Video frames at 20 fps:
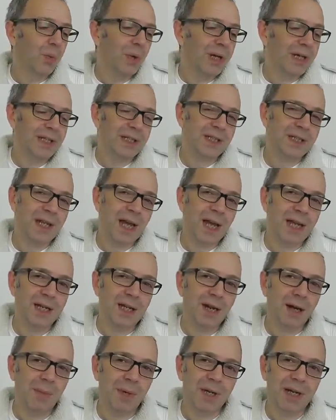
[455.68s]
Will it
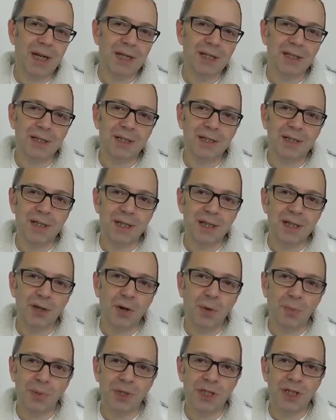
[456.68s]
stand up against the
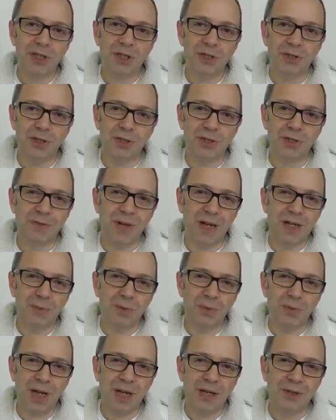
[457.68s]
competition that's
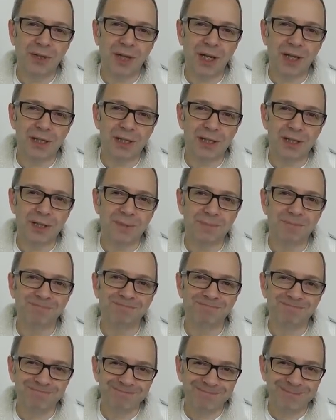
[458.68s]
available nowadays?
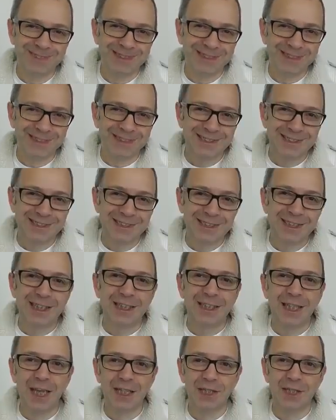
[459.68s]

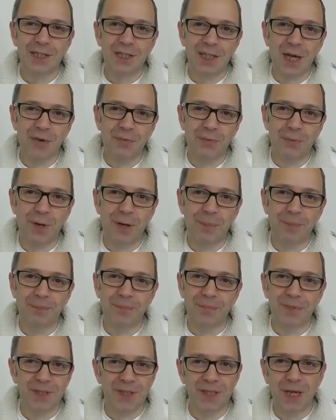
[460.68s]
That's a tough
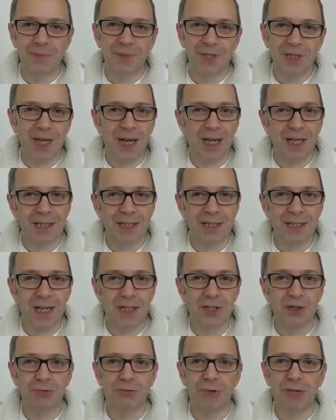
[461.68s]
one. Samsung Galaxy
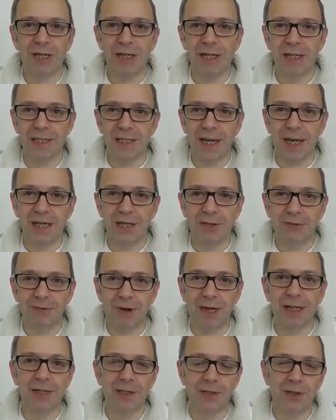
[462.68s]
S3 is a
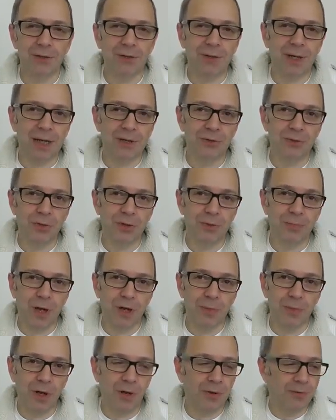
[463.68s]
great Google Android
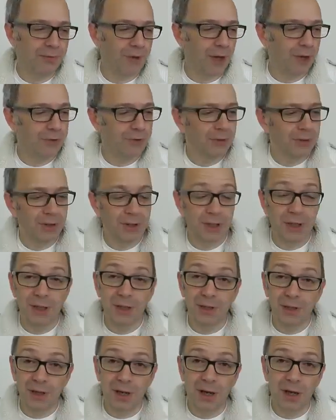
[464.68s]
mobile phone.
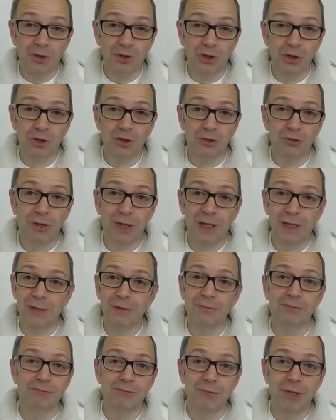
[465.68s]
Larger
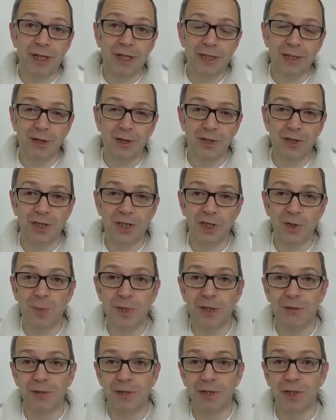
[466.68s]
screen, really nice
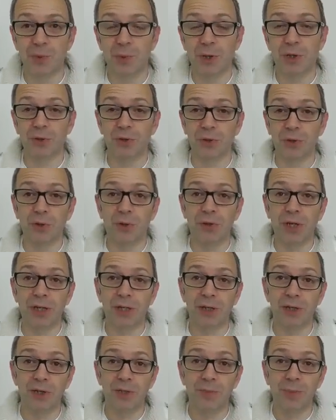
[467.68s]
experience. We've got the
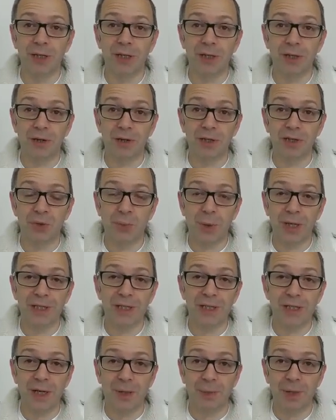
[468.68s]
Nokia Lumia
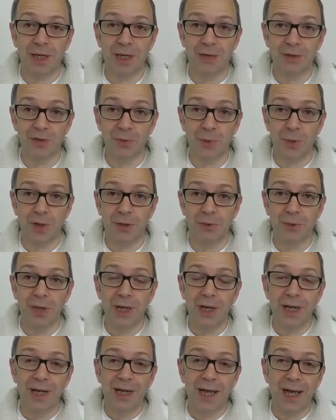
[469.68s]
920 coming out as well,
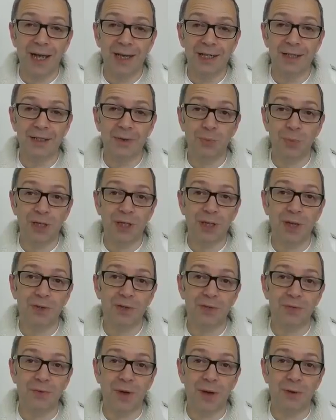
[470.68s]
and the
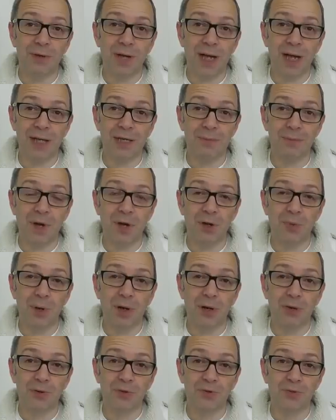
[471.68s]
Windows Phone 8
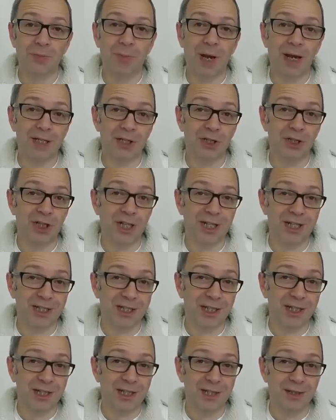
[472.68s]
mobiles from
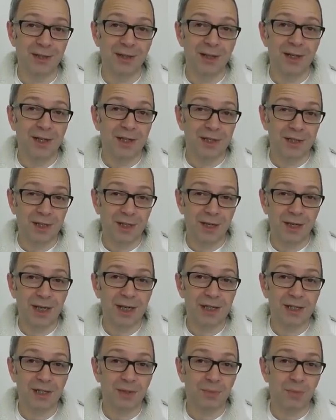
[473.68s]
HTC. So there
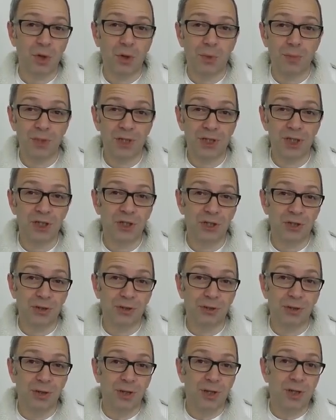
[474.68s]
is some
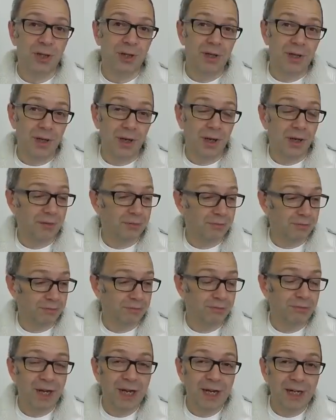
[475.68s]
competition
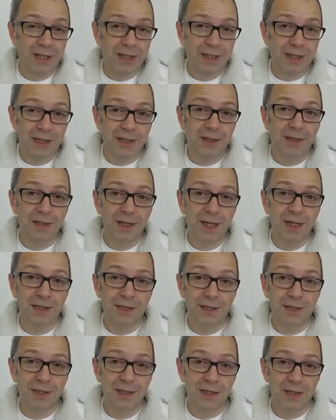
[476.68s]
really
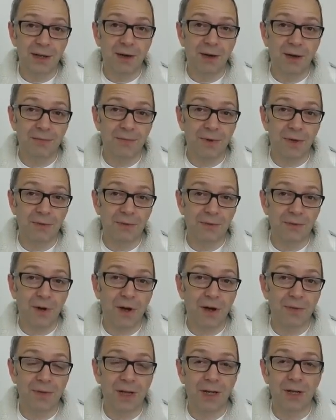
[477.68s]
against the iPhone
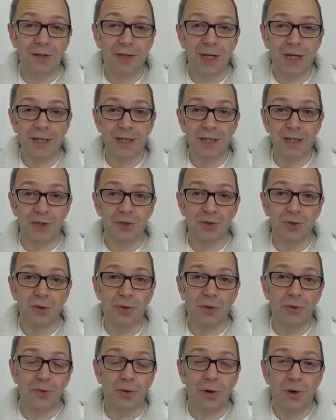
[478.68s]
5 nowadays. It's
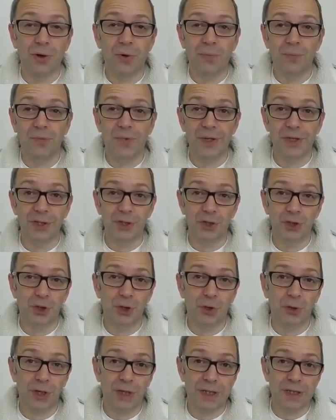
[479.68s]
not an obvious
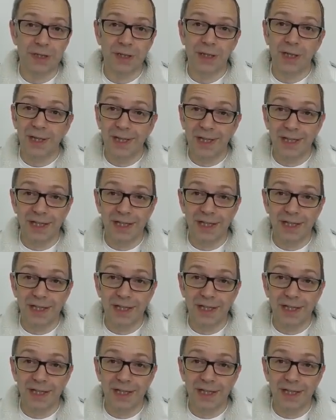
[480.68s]
choice.